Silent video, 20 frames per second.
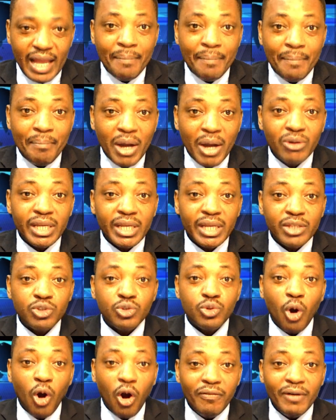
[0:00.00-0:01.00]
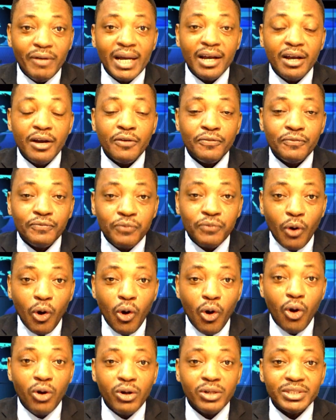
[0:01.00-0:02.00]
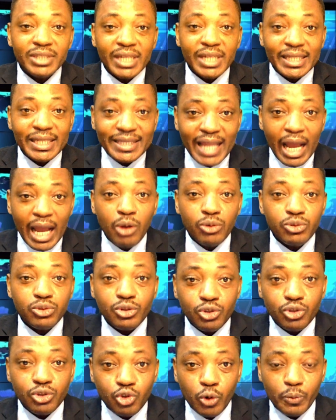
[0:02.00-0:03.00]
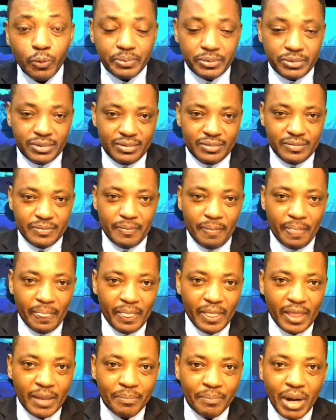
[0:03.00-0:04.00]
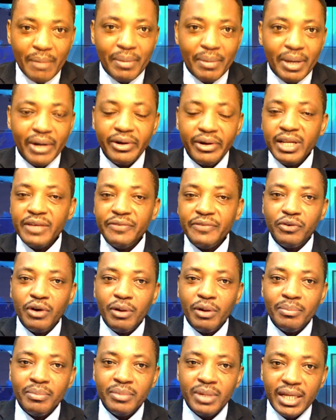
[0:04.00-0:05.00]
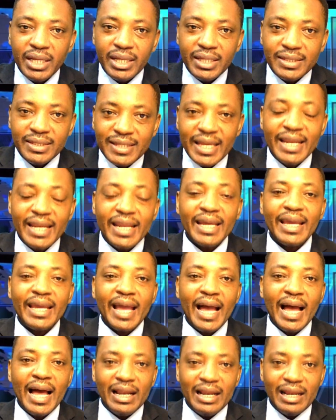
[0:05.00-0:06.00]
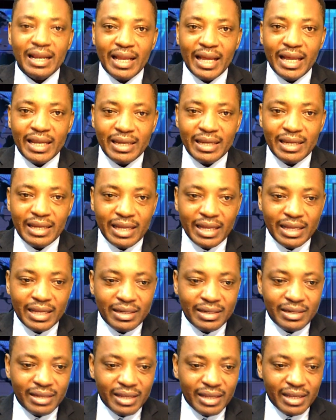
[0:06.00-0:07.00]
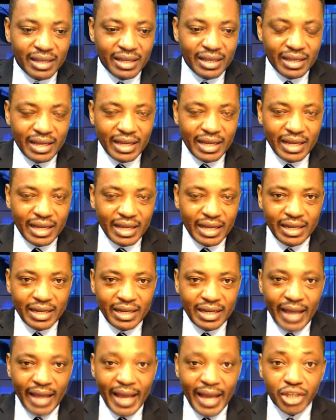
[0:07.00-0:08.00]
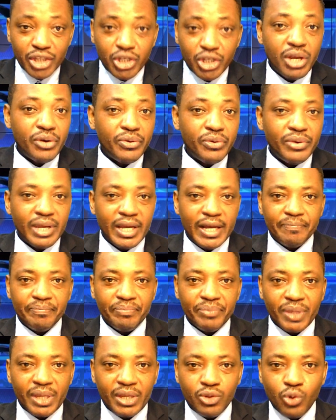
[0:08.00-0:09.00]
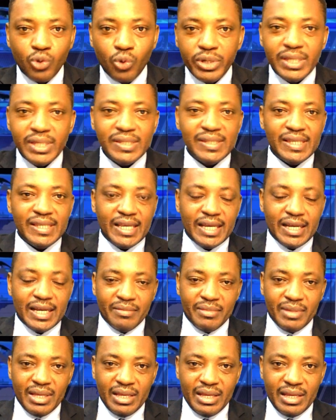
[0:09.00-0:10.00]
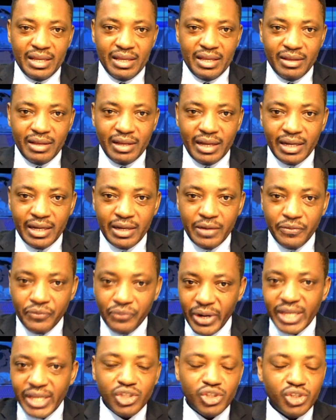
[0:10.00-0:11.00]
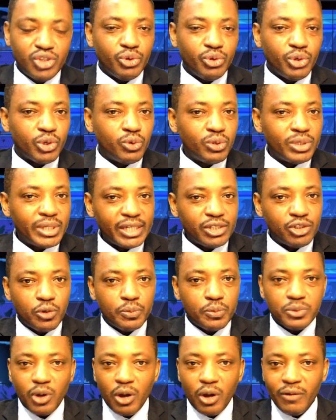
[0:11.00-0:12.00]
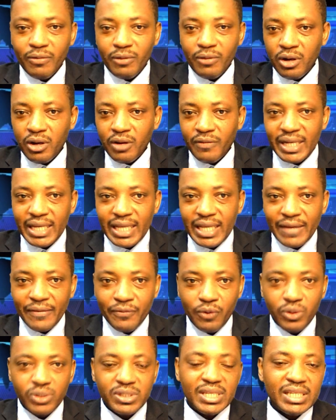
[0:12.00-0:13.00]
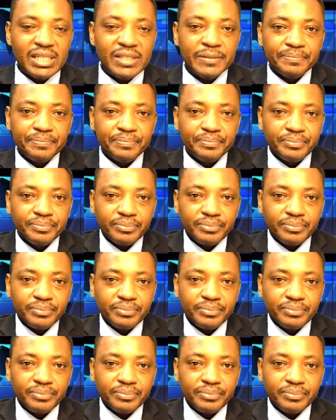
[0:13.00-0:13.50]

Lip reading: amounted over 400,000 troops, primarily from Senegal and Algeria, Tunisia. The French recruited troops all over their 14